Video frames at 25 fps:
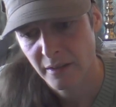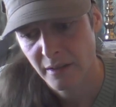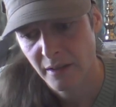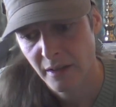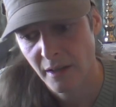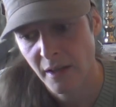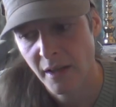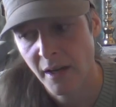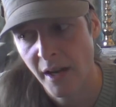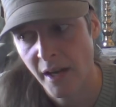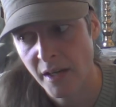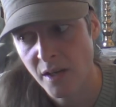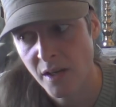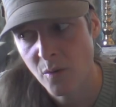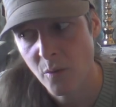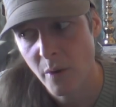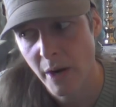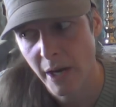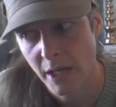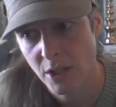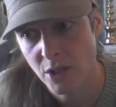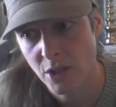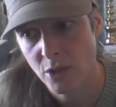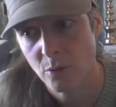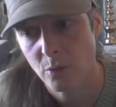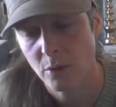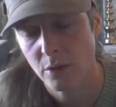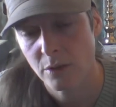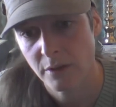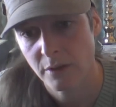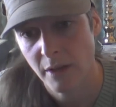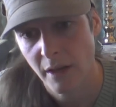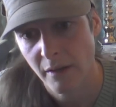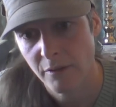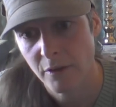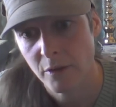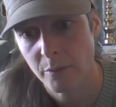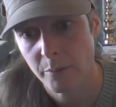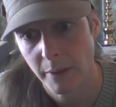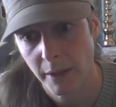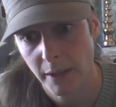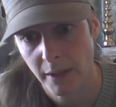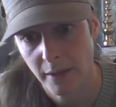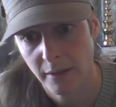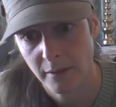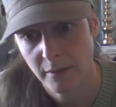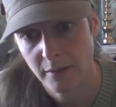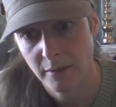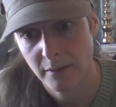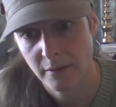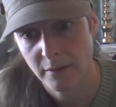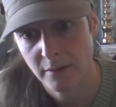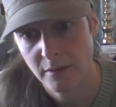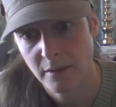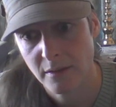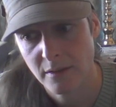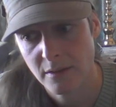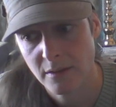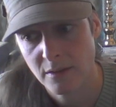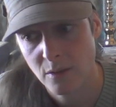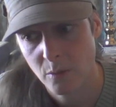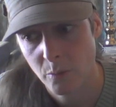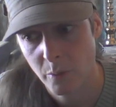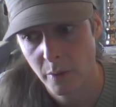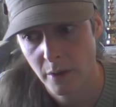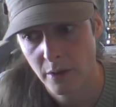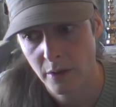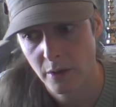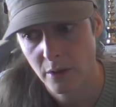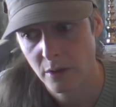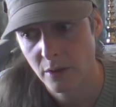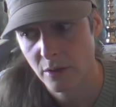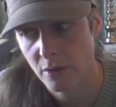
in any way. You will never be superior.